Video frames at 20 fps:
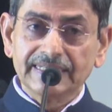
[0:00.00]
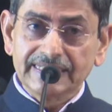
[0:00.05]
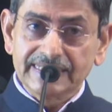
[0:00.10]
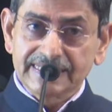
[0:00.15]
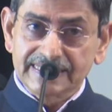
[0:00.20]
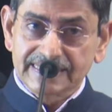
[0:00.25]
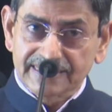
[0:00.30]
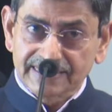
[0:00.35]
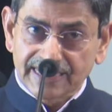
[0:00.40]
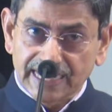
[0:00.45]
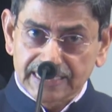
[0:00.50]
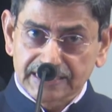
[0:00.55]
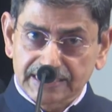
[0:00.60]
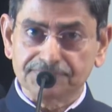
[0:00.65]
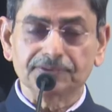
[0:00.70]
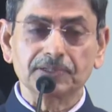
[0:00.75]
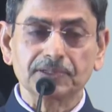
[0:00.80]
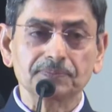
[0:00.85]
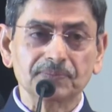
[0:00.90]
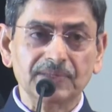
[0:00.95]
It
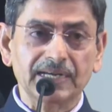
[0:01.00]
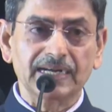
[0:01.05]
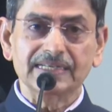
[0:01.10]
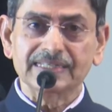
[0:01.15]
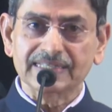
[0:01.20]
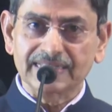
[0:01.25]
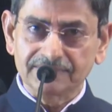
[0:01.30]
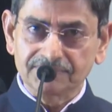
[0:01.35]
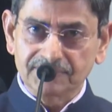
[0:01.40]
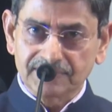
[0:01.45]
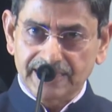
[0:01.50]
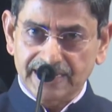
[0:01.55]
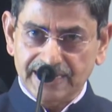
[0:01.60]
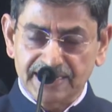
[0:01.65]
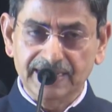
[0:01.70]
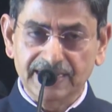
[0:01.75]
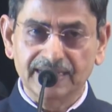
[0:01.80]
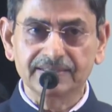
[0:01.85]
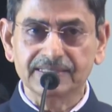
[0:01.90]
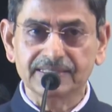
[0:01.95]
derives from that
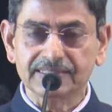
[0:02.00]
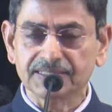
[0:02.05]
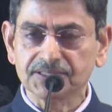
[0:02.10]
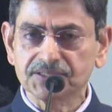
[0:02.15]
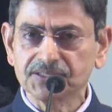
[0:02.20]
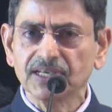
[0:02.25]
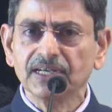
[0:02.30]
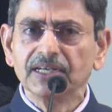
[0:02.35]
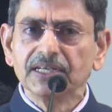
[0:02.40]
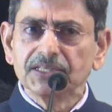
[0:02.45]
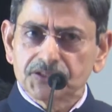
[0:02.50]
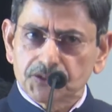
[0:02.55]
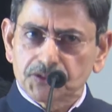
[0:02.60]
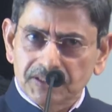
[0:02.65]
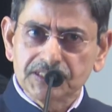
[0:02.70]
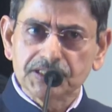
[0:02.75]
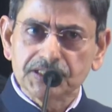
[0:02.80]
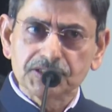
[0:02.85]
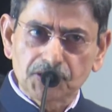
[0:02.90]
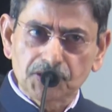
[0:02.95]
heritage,
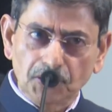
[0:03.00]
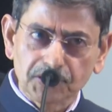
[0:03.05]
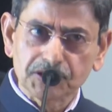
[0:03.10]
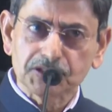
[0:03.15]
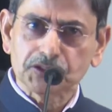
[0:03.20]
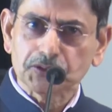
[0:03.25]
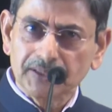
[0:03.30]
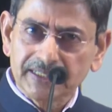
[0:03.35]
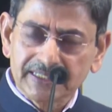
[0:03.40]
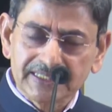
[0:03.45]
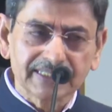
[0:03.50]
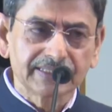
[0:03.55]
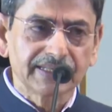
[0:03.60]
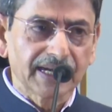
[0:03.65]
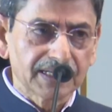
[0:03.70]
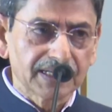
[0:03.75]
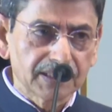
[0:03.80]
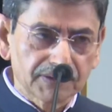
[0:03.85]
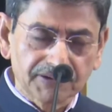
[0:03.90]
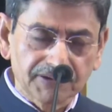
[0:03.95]
so it is also a
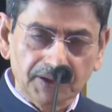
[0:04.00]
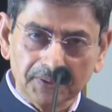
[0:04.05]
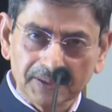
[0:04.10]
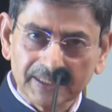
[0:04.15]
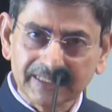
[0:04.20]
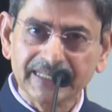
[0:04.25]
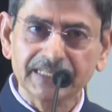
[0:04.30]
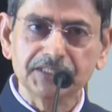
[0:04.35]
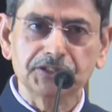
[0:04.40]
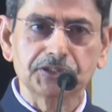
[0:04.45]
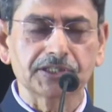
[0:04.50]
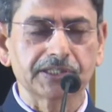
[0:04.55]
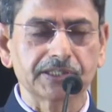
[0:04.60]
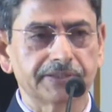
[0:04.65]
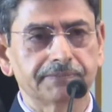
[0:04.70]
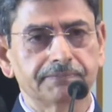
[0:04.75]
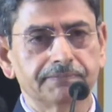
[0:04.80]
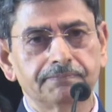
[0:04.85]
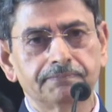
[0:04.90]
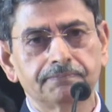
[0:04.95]
denial of our culture.